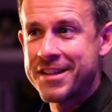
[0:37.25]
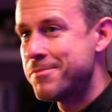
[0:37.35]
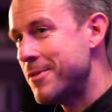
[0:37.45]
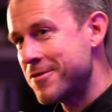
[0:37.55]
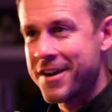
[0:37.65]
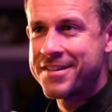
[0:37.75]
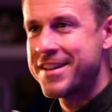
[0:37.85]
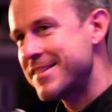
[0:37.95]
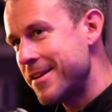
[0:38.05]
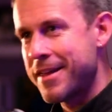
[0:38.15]
that's been tried and
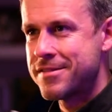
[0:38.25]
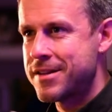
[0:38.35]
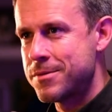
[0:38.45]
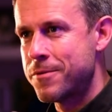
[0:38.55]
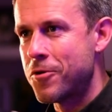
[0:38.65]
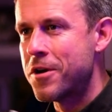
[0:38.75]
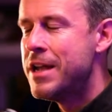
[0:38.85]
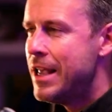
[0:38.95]
tested 1,000 times before,